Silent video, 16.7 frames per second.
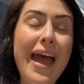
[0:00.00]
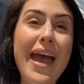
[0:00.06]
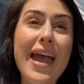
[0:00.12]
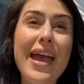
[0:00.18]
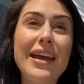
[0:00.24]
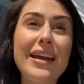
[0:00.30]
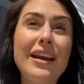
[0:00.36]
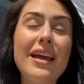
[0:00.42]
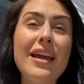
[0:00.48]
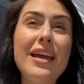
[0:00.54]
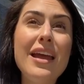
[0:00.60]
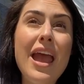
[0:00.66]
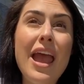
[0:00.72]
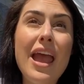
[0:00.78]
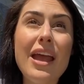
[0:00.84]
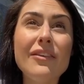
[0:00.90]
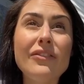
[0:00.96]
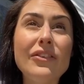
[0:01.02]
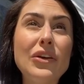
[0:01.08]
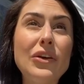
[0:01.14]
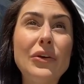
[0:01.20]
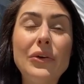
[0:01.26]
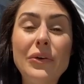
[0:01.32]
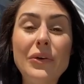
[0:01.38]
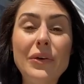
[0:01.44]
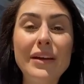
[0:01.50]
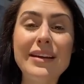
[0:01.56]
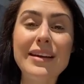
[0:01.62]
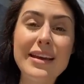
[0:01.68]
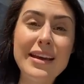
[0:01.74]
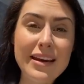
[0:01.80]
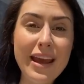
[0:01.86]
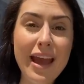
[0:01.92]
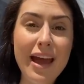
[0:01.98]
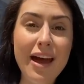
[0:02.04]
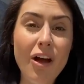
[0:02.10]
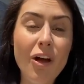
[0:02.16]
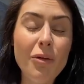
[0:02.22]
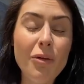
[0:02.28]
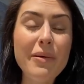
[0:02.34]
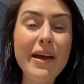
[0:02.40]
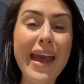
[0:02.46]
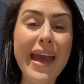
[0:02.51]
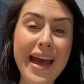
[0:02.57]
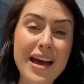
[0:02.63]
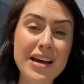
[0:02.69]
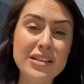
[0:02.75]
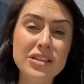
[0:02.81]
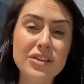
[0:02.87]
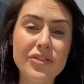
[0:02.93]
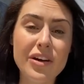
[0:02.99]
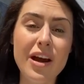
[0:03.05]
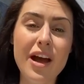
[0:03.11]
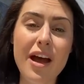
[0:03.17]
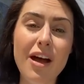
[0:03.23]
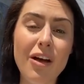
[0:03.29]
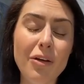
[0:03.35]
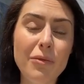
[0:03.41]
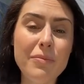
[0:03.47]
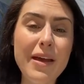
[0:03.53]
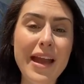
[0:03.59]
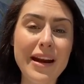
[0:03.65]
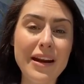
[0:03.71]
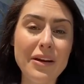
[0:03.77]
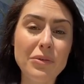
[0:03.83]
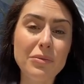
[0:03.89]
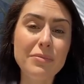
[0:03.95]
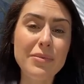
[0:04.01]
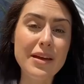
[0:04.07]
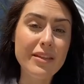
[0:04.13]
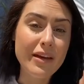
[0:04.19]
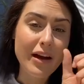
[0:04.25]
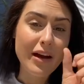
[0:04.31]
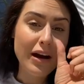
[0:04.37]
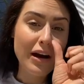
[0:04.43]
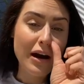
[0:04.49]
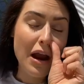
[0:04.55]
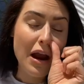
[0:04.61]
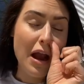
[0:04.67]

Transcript: And if you need help, ask for help and it will be there.